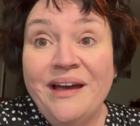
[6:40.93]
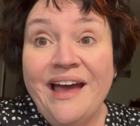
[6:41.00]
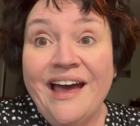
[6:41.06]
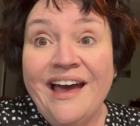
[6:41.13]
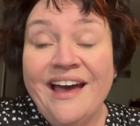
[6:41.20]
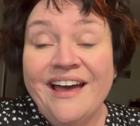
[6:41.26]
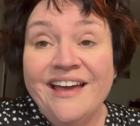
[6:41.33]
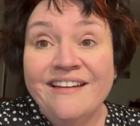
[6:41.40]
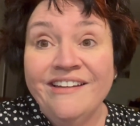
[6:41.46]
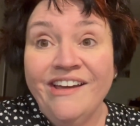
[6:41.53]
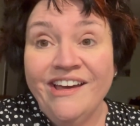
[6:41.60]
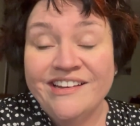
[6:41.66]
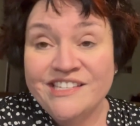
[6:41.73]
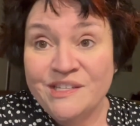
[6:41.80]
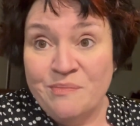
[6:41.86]
I
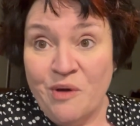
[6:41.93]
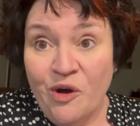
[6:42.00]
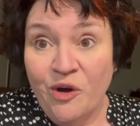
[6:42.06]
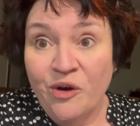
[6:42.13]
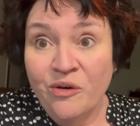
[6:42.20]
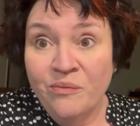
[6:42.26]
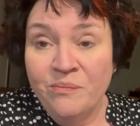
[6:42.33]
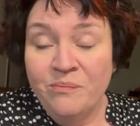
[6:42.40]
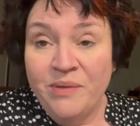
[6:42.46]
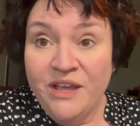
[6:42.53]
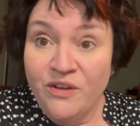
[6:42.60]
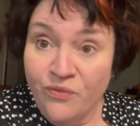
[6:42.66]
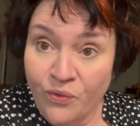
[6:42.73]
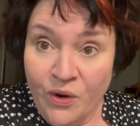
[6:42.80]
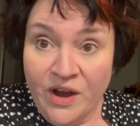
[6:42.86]
got a small
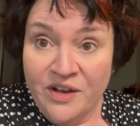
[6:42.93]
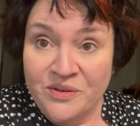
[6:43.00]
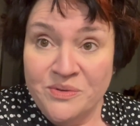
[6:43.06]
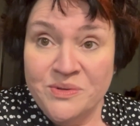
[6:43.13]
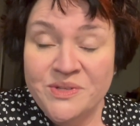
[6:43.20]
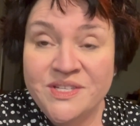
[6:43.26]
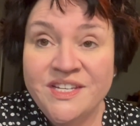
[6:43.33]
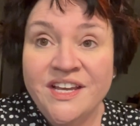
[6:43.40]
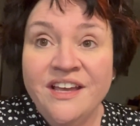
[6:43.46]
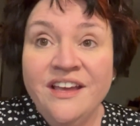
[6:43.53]
beef roast,